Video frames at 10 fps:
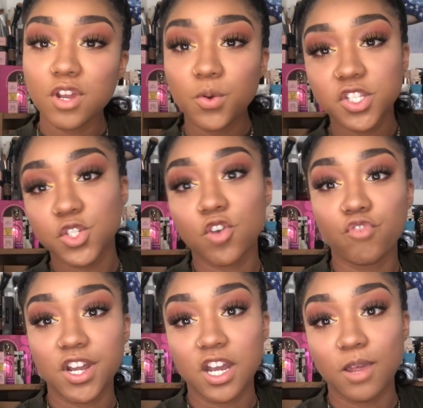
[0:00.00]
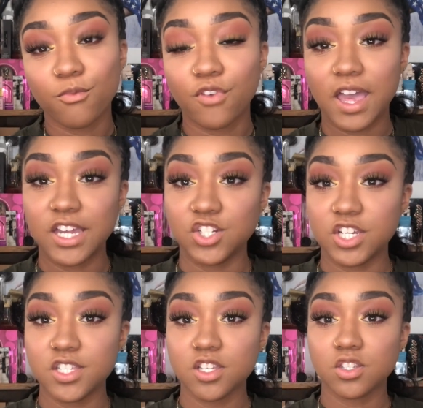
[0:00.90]
really wanting to do a red lip for
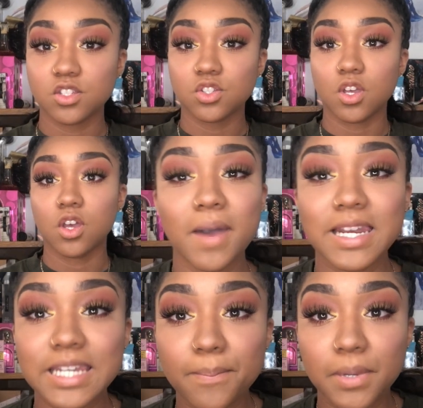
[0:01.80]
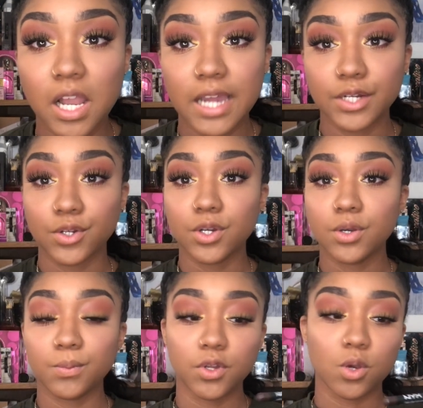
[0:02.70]
ages. So my lip liner,
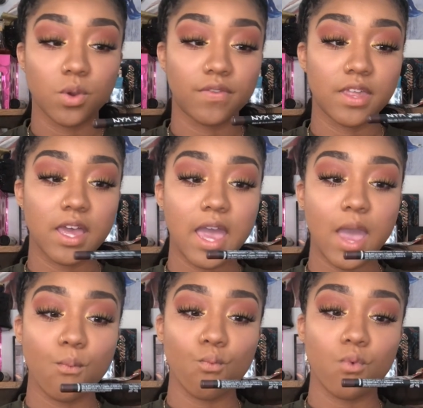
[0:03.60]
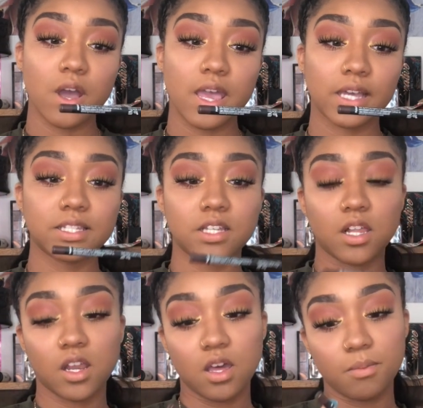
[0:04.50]
I'm gonna go with the MYX
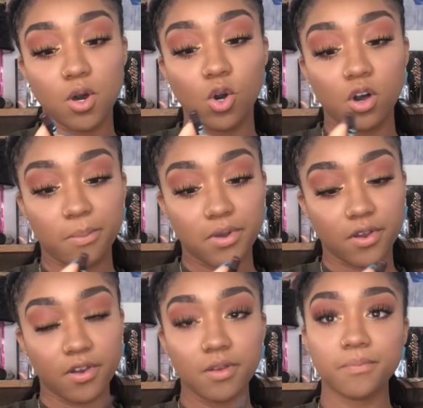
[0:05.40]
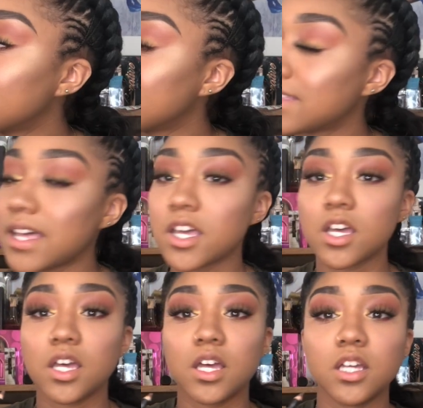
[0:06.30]
Club Hopper. It's like
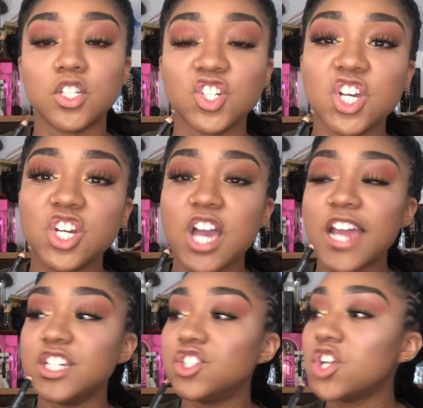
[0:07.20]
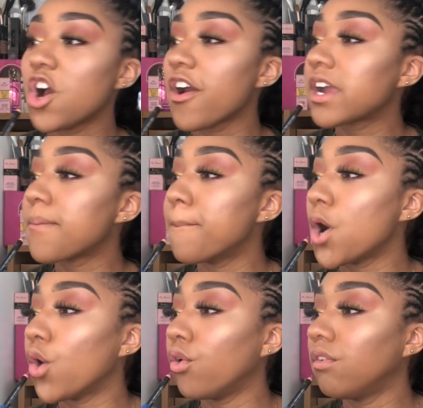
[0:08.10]
a dark
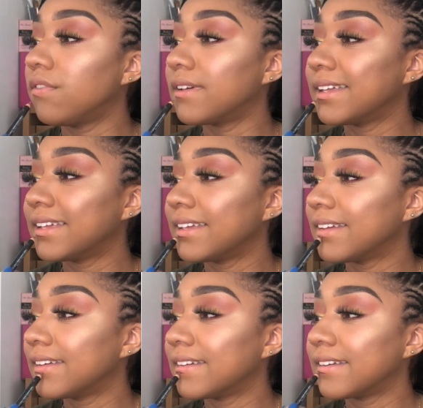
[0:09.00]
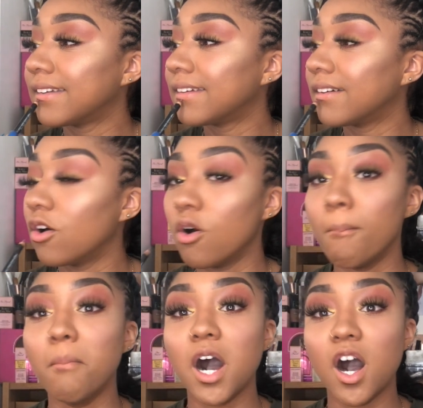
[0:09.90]
mauve, or
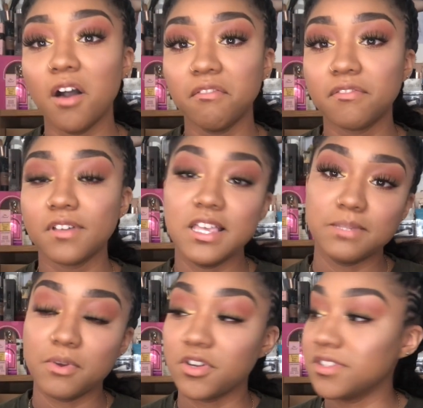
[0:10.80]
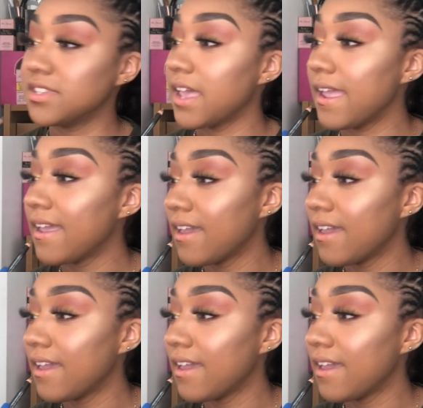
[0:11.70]
mauve as Americans say.